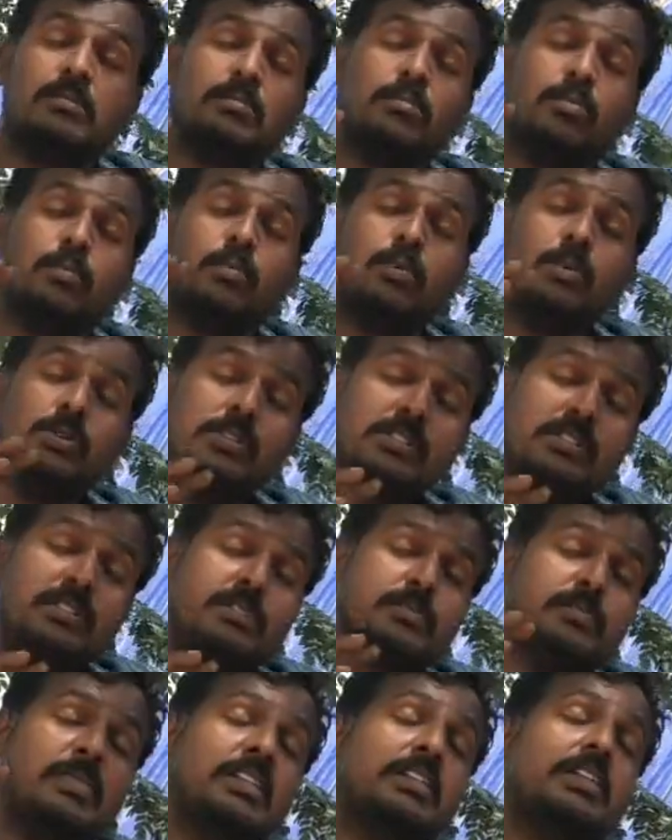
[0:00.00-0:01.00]

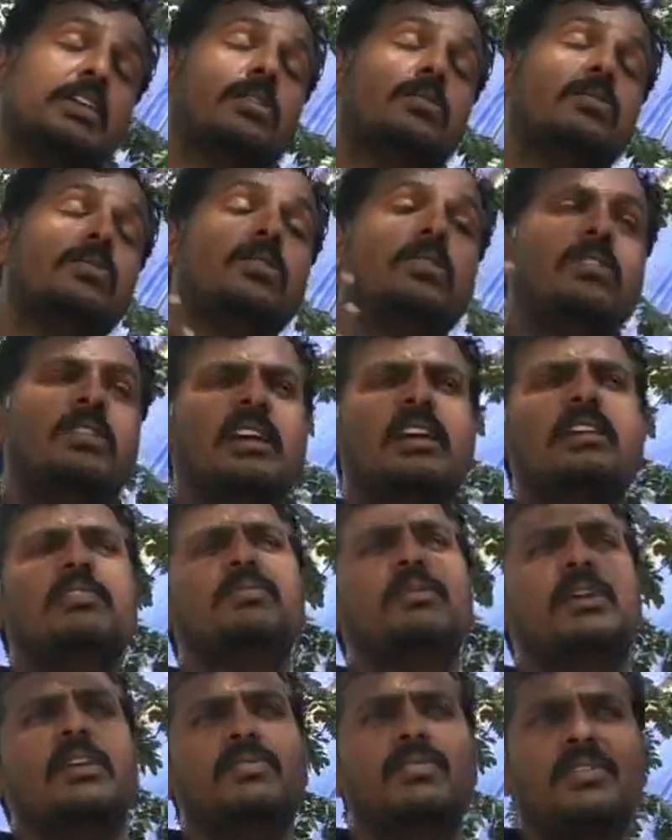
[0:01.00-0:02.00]
bull's mother couldn't
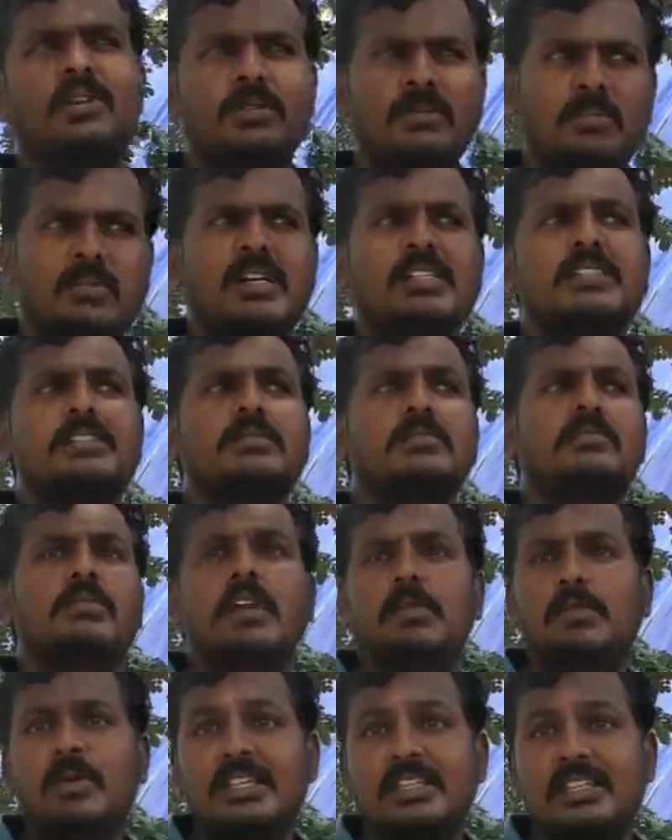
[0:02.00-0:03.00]
have performed much,
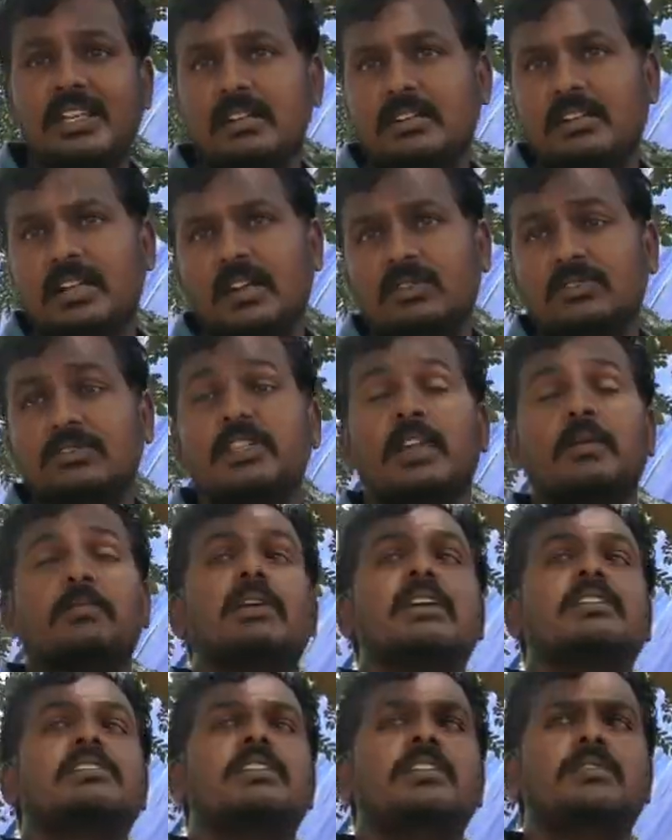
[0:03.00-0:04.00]
maybe that cow's
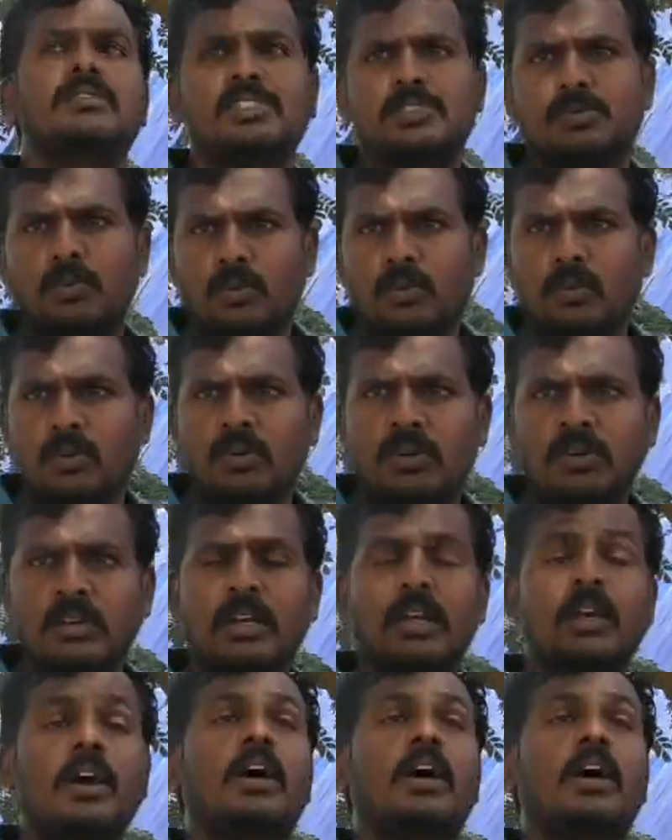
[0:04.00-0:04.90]
capacity was more,